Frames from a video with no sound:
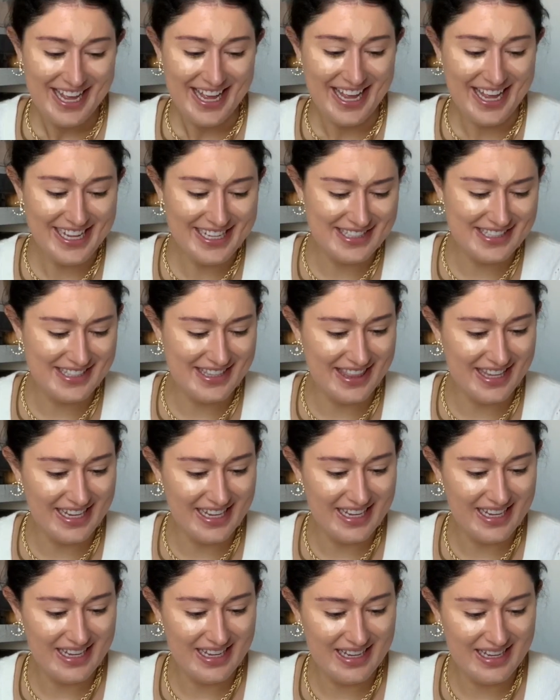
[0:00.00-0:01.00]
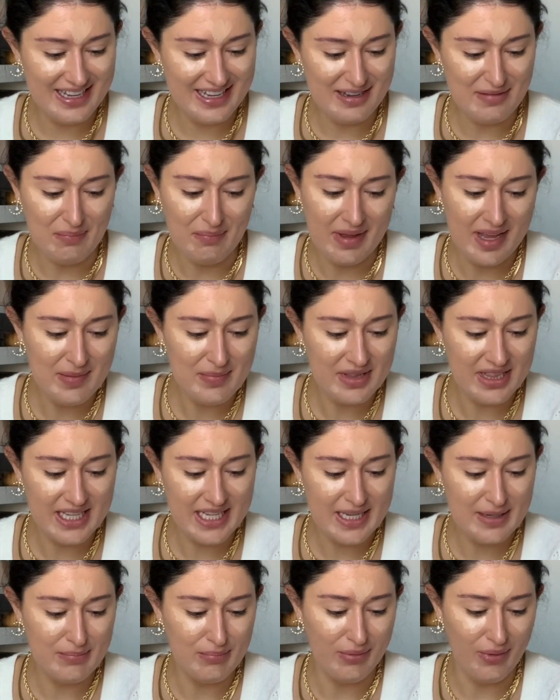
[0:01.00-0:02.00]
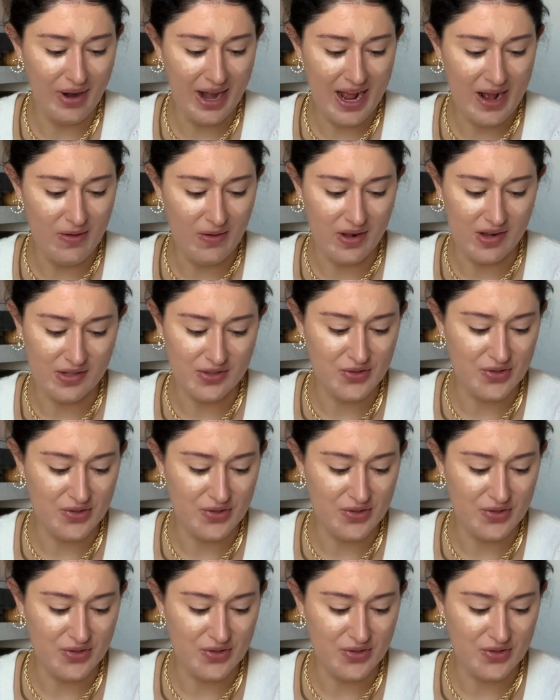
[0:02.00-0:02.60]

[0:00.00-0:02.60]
It's the Maybelline Brow Ultra